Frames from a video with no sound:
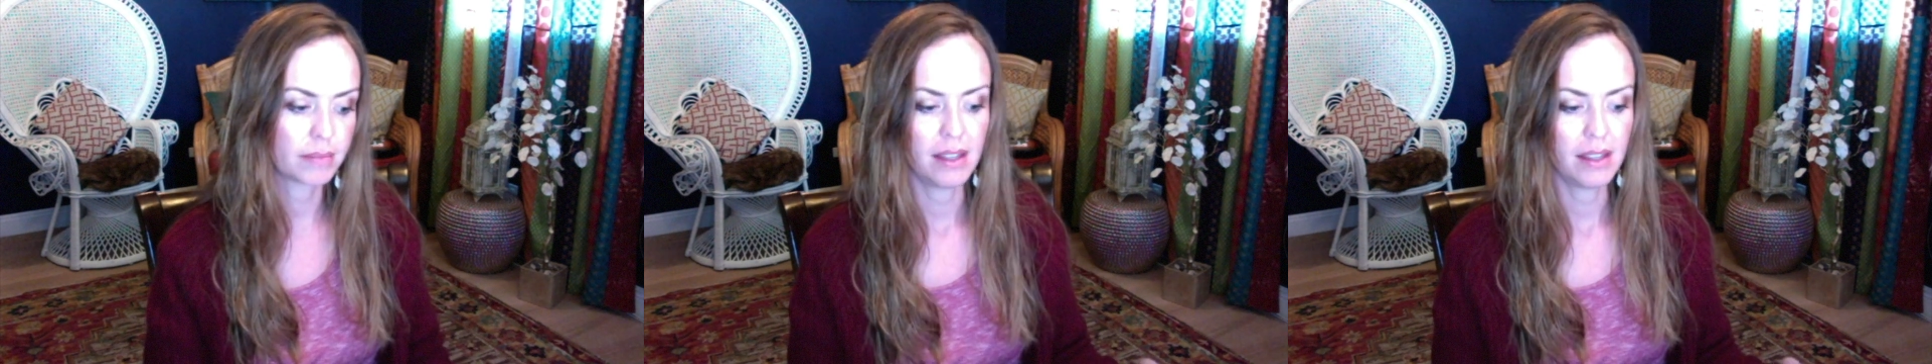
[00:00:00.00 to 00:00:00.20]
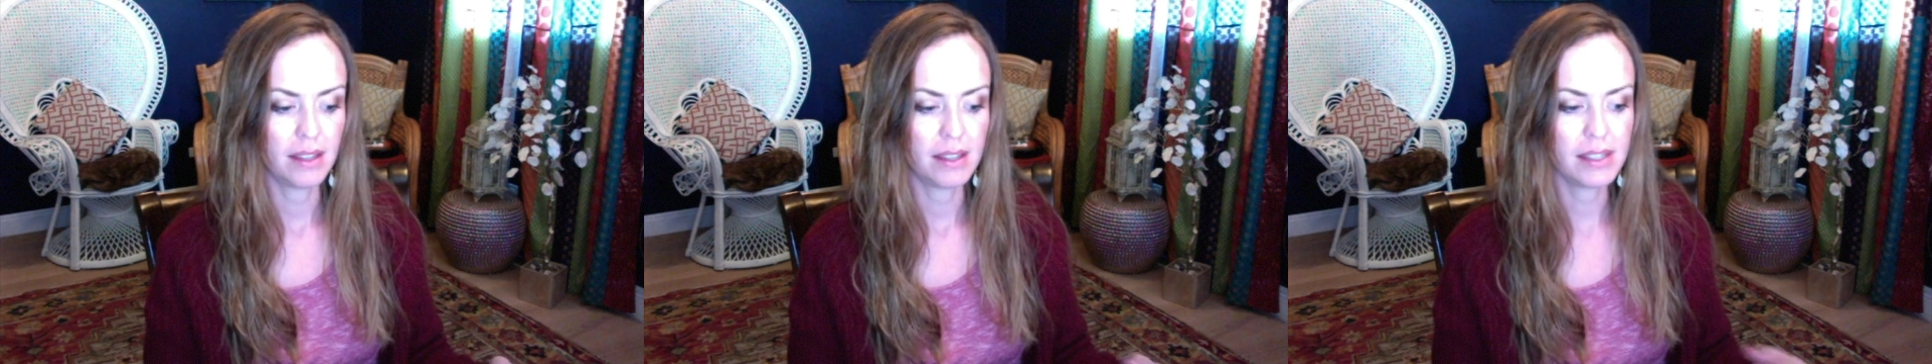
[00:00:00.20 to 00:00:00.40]

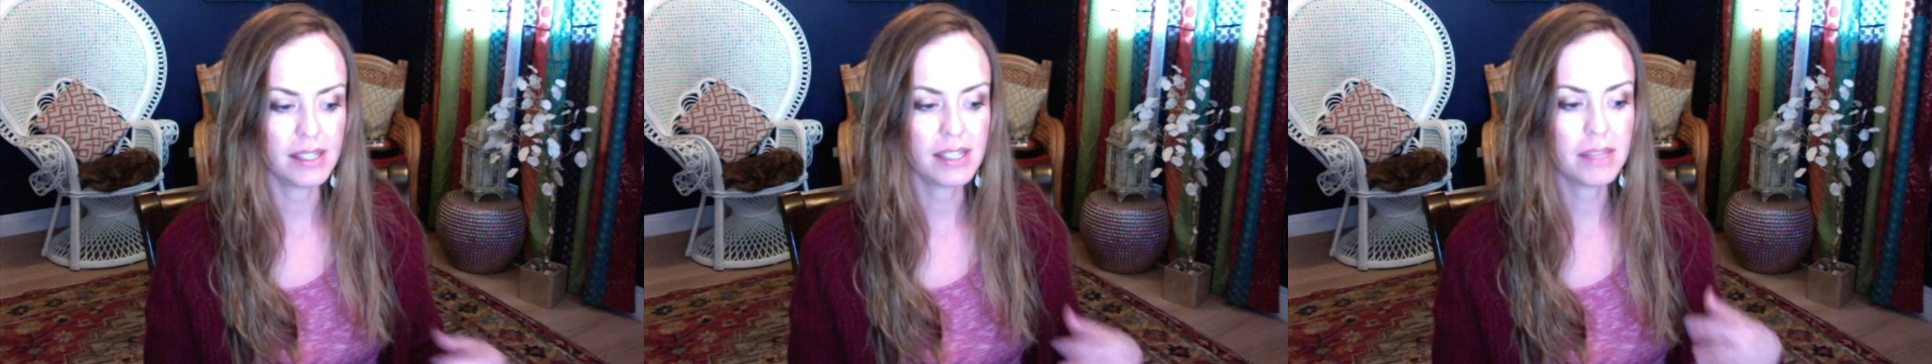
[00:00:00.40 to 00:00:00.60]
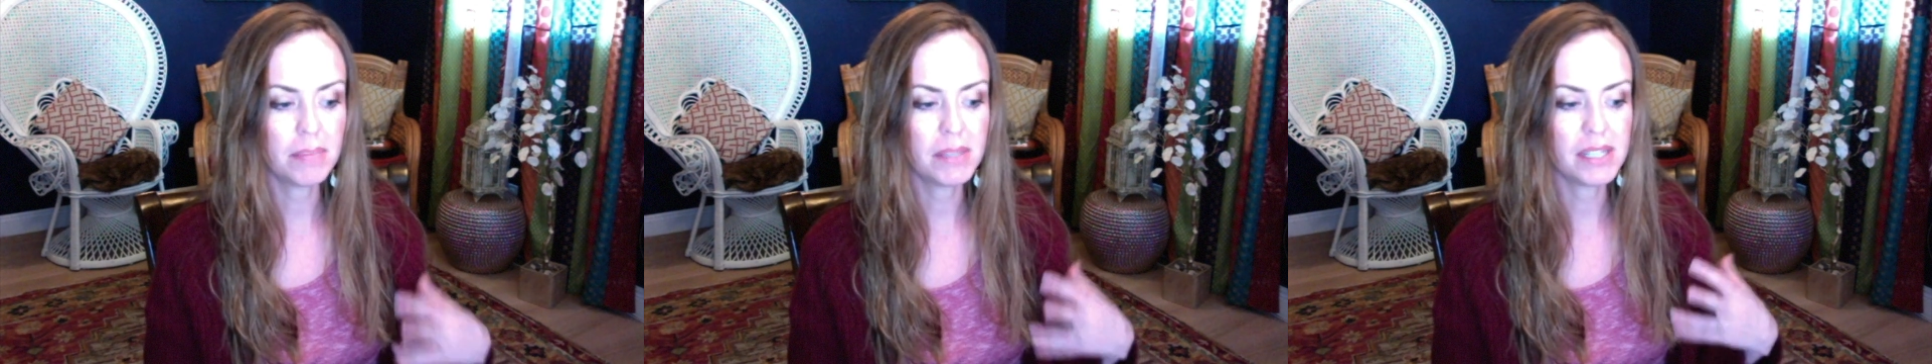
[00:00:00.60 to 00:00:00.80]
This is the
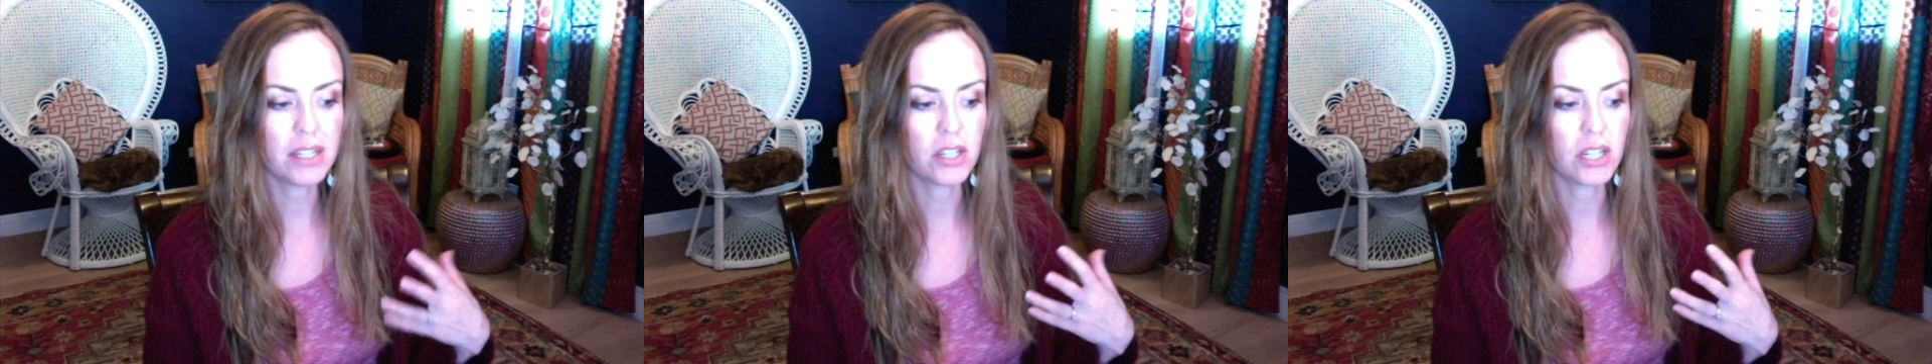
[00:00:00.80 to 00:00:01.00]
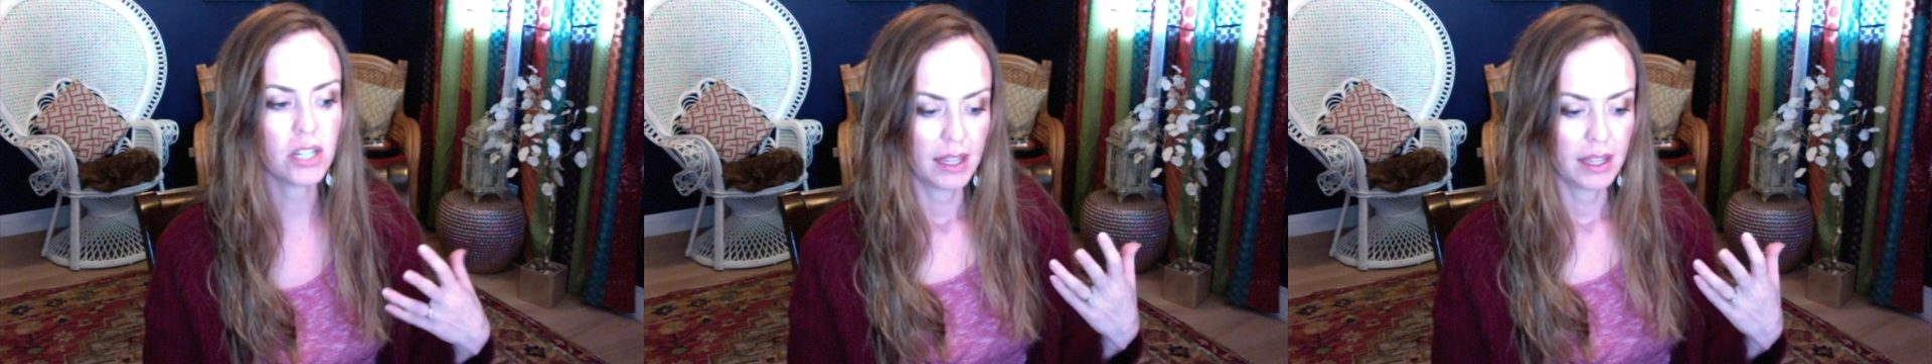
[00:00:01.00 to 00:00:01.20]

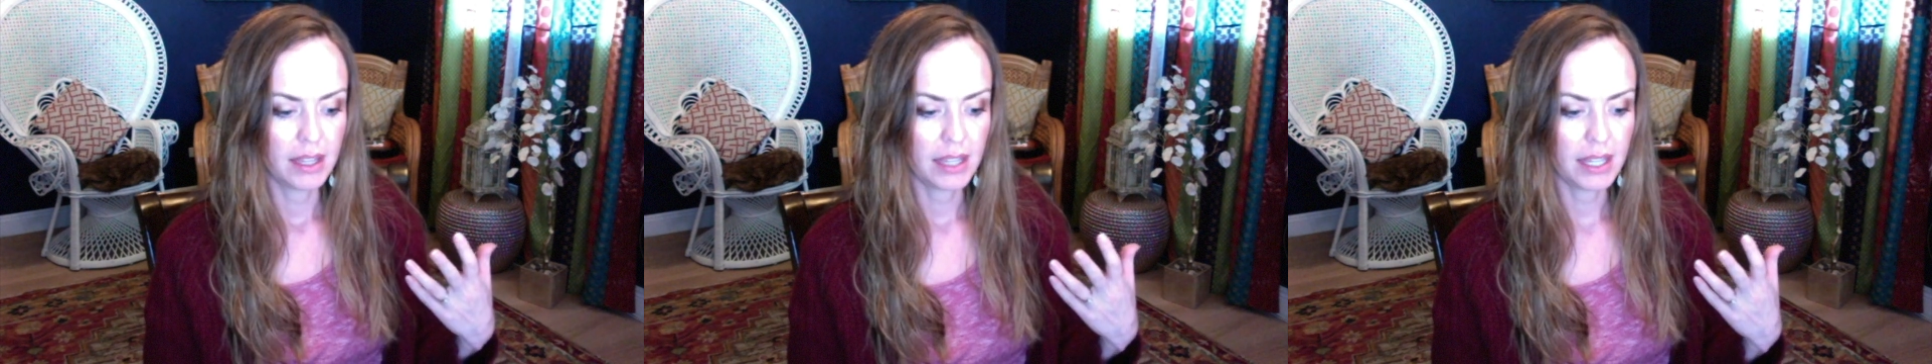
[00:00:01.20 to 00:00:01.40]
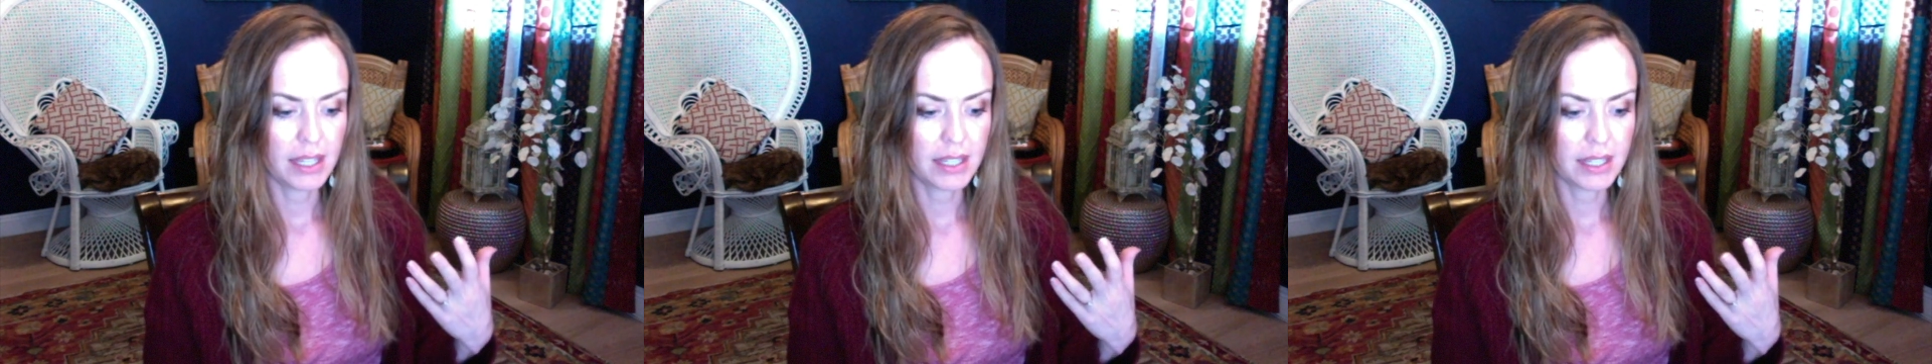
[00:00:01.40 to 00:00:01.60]
position
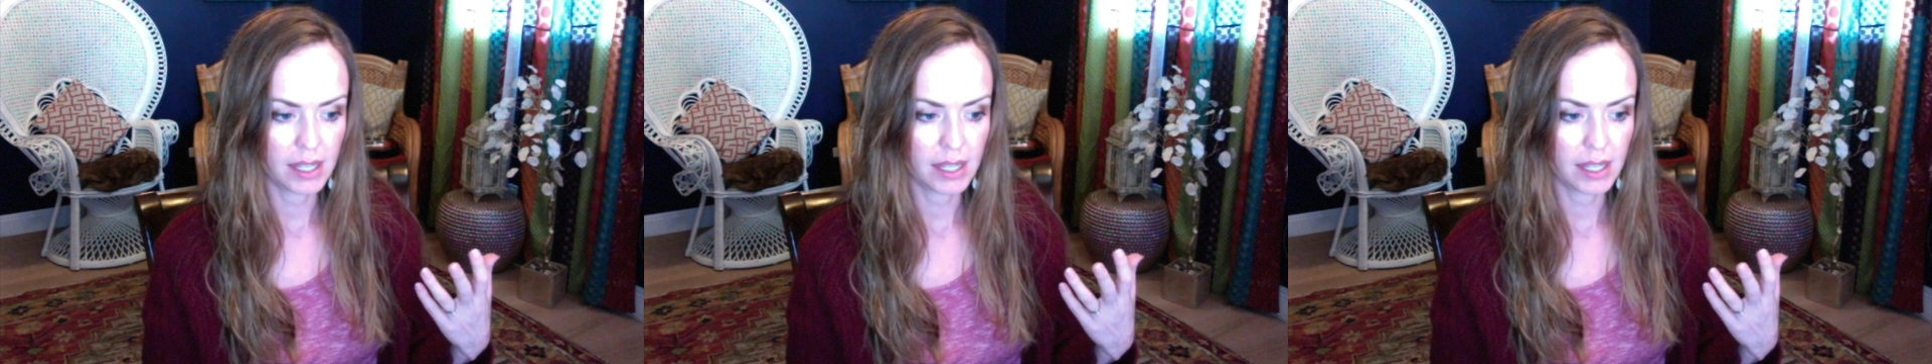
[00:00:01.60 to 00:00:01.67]
that